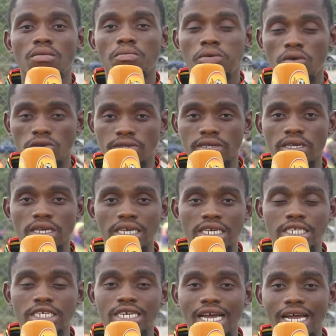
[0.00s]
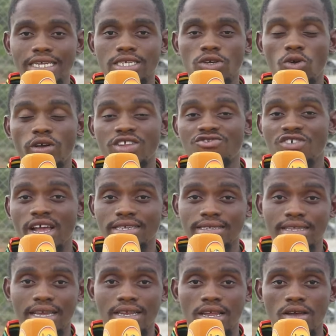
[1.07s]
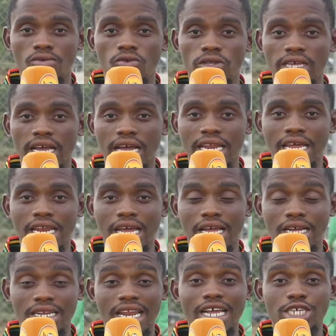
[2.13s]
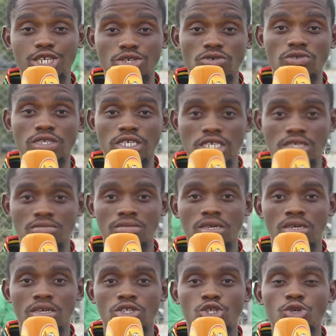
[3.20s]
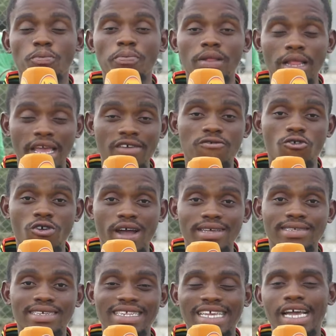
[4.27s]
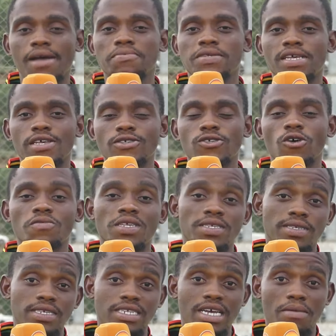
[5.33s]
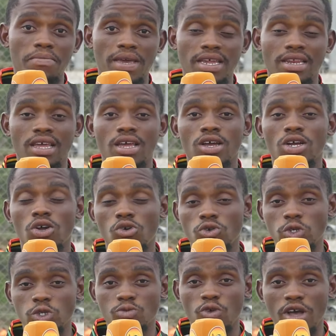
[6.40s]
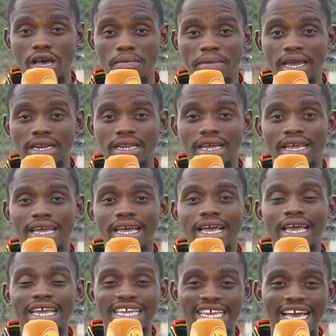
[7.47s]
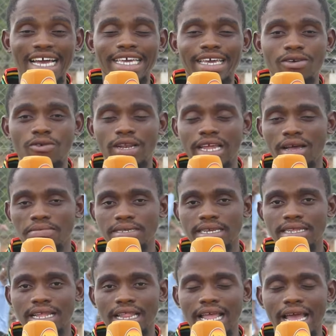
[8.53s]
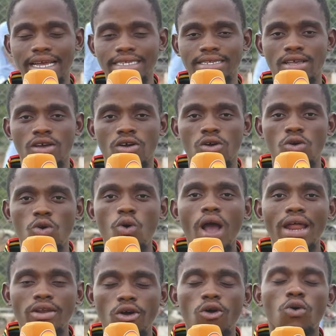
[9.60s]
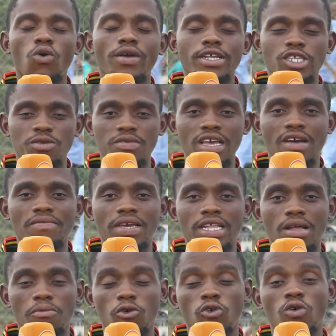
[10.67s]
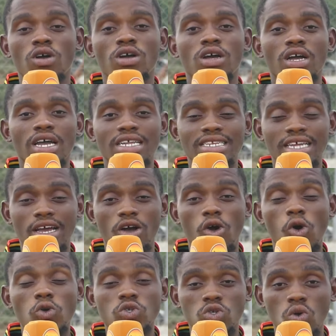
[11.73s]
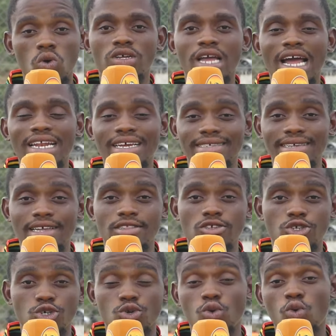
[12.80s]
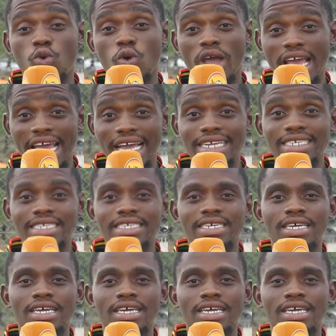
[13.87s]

put in charge or entrusted with the Ghana national team to play for us in the absence of the senior men, Kudus Mohammed, Inyake Williams and the likes, who are not going to be available. And also Alexander Djiku and